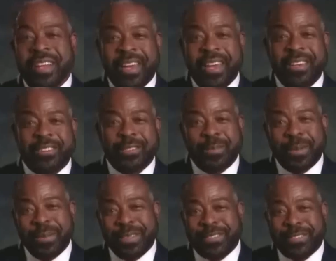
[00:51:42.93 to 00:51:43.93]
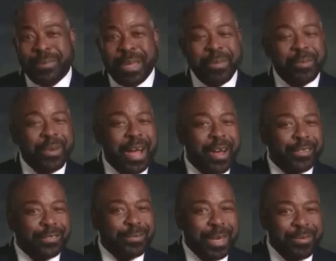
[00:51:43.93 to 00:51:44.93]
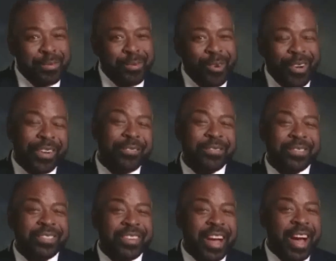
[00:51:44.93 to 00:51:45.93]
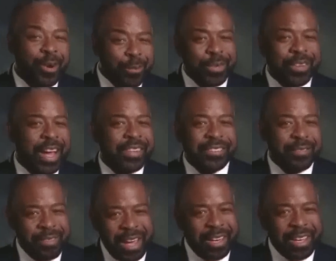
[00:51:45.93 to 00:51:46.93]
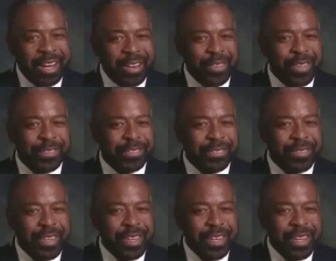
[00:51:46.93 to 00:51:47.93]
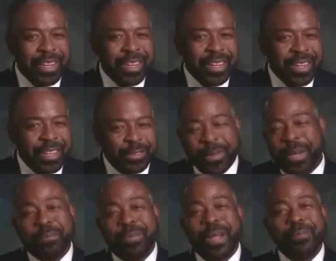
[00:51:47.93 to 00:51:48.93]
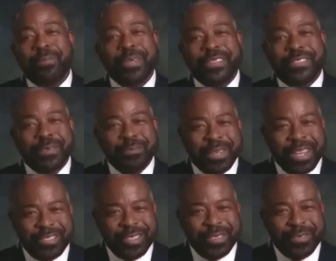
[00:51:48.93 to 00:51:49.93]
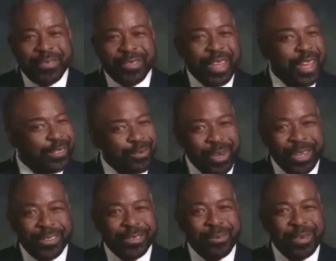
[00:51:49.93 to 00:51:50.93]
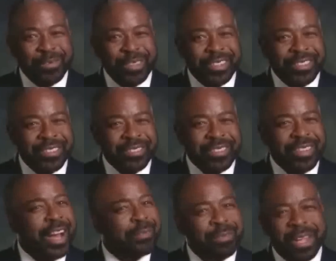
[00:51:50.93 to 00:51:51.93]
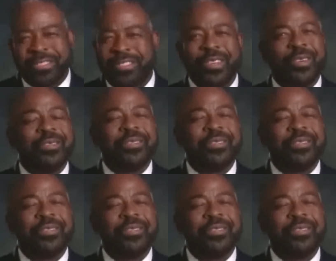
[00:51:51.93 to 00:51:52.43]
This has been Mrs. Mamie Brown's Baby Boy. I hope you've gotten some value out of this. It's been a plum-pleasing pleasure as well as a privilege. God bless you.